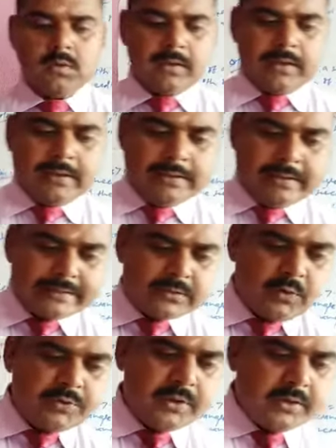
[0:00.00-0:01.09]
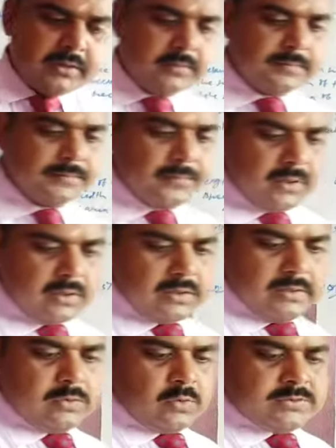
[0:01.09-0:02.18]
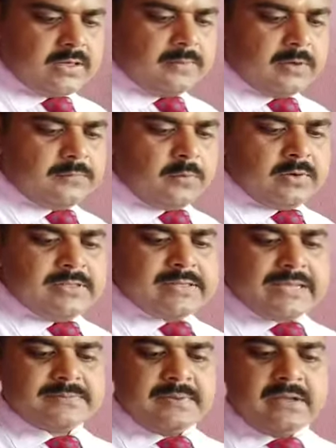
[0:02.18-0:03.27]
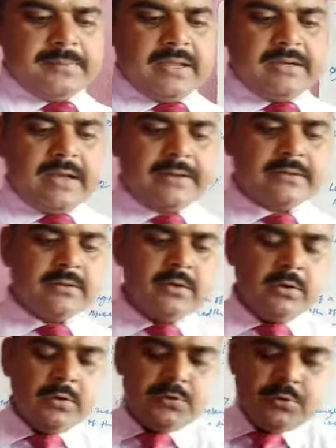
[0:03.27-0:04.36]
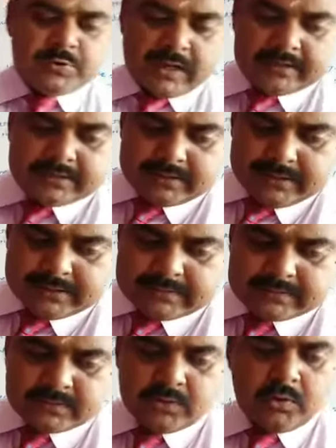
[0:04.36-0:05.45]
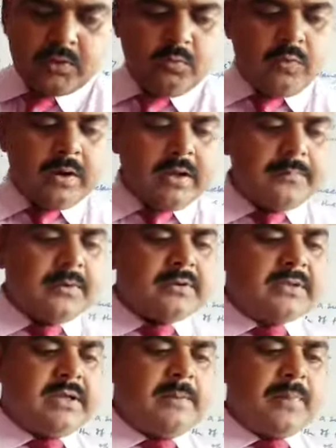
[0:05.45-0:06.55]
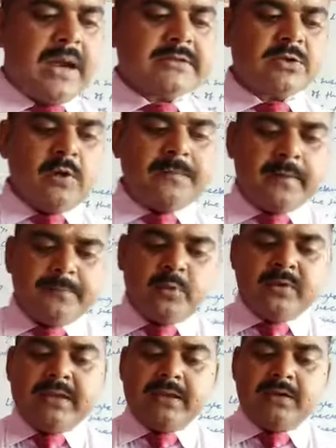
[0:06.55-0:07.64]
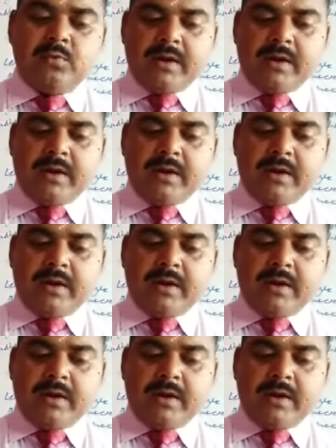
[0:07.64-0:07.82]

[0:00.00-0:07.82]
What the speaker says: In next question, in question number 4, it has been given that Sushant reads 1 upon 3 parts of a book in 1